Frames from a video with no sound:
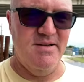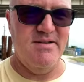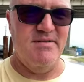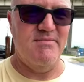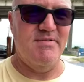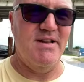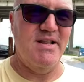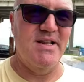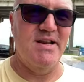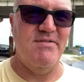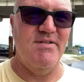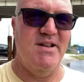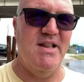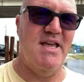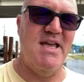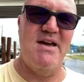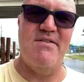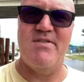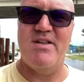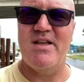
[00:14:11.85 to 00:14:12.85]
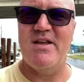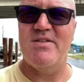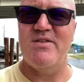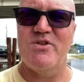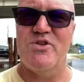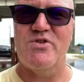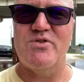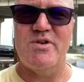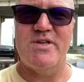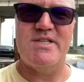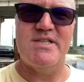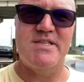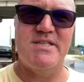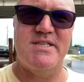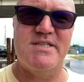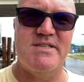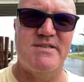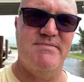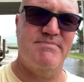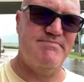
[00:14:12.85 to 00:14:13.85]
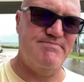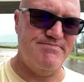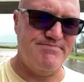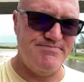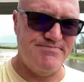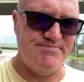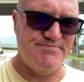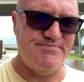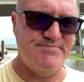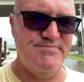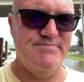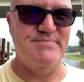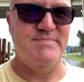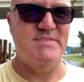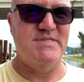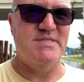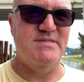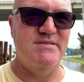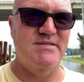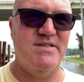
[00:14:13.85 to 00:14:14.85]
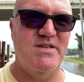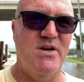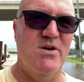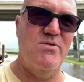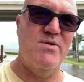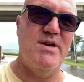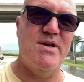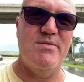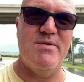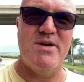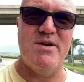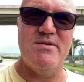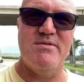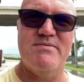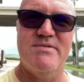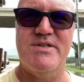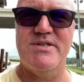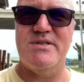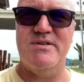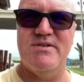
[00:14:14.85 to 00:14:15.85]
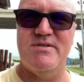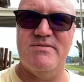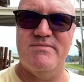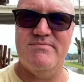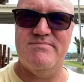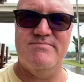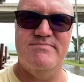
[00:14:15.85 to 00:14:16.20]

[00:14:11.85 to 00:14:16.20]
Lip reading: We didn't really have any other choices, go anywhere, so